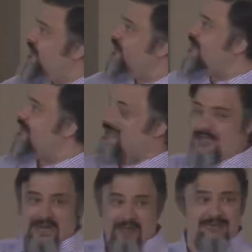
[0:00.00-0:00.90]
So this is
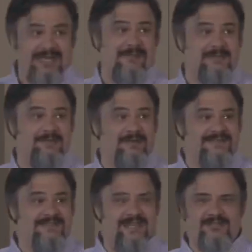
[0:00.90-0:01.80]
another top 10
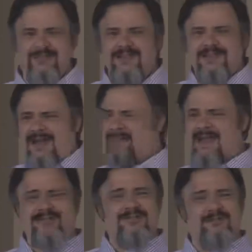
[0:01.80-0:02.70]
presentation.
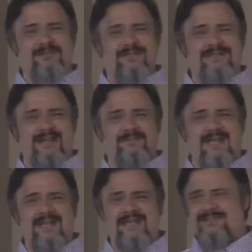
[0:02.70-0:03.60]
My concern about a top
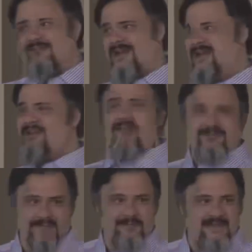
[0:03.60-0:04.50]
10 is to write
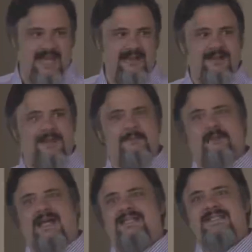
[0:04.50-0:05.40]
another top 10,
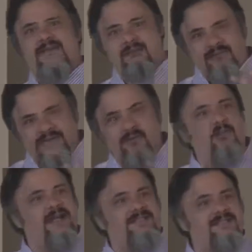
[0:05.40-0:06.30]
but I say read it
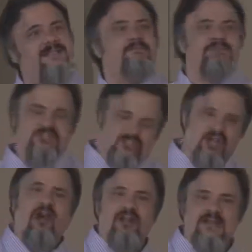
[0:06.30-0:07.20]
once,
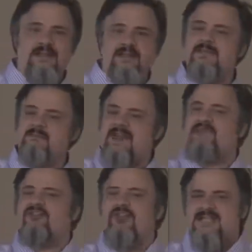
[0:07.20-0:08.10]
discard it. It's
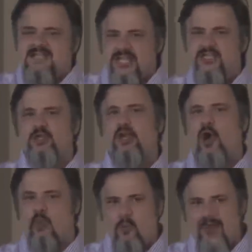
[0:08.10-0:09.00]
meant for initial
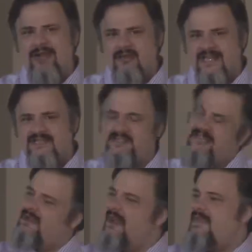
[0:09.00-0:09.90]
awareness
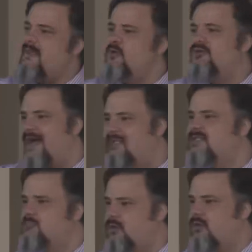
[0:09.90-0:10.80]
and then move on
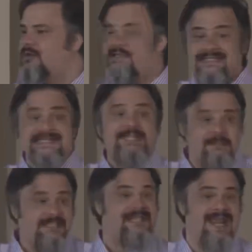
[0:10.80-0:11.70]
to more
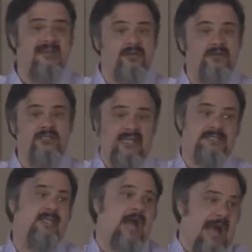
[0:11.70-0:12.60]
deep standards
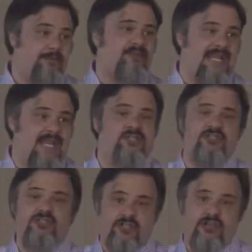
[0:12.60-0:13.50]
like the
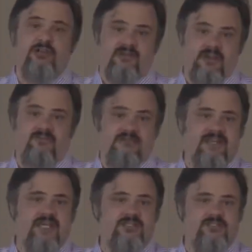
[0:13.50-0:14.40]
application security
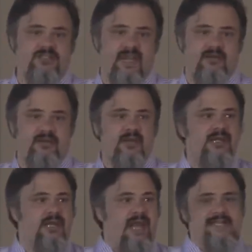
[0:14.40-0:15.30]
verification standard.
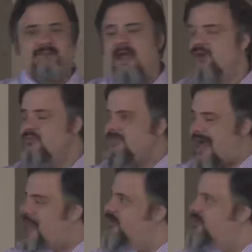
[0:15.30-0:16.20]
As my own
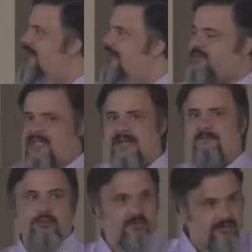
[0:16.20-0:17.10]
knowledge of AppSec
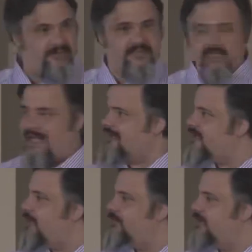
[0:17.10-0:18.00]
progressed in the last
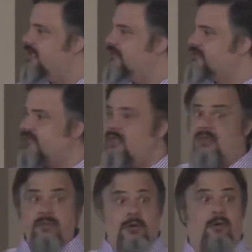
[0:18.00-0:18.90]
couple of years,
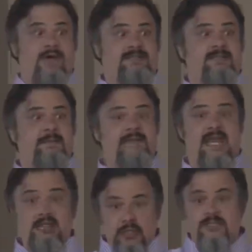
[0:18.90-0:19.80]
the OWASP Top
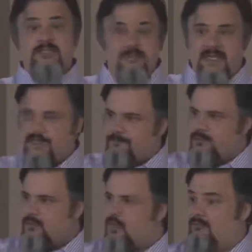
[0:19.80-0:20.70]
10 used to be
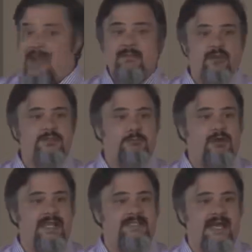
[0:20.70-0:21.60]
one of my most
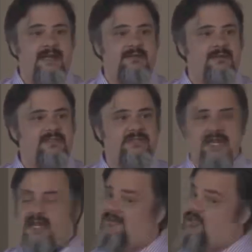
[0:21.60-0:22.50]
prized documents,
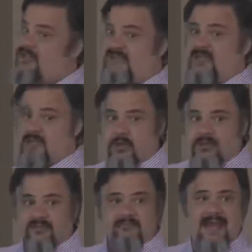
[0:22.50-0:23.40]
and I've shifted
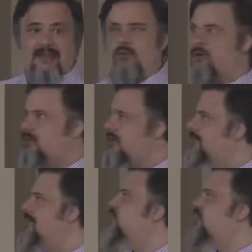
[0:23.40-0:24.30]
most of my work and
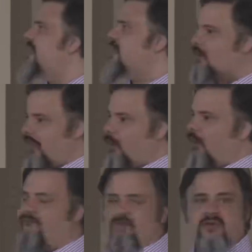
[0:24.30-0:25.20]
my training where I
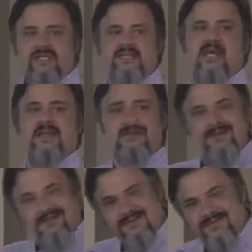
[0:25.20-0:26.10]
all focus on
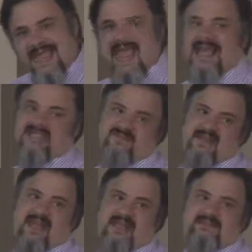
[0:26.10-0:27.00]
the
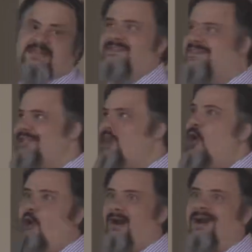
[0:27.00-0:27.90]
ASVS. That's like the
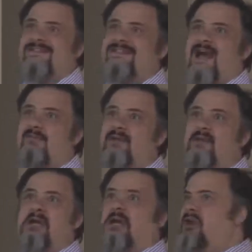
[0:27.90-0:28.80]
OWASP Top
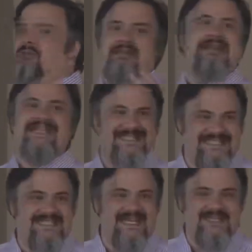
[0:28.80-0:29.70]

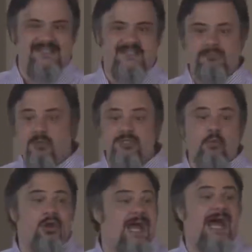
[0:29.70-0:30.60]
196. It's much
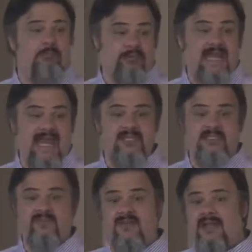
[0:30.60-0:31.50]
more
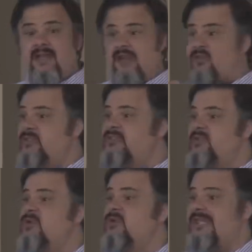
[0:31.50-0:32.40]
comprehensive, and those of
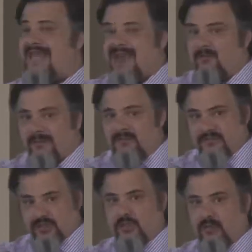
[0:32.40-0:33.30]
you who care about
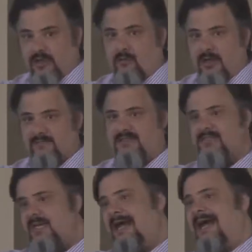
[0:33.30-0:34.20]
security
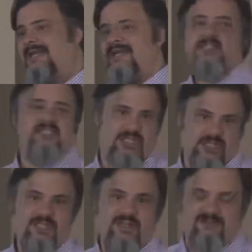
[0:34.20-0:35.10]
requirements, I'd like to see a
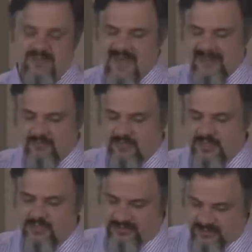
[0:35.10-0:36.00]
shift in that
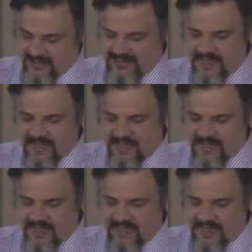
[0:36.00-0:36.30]
direction. So I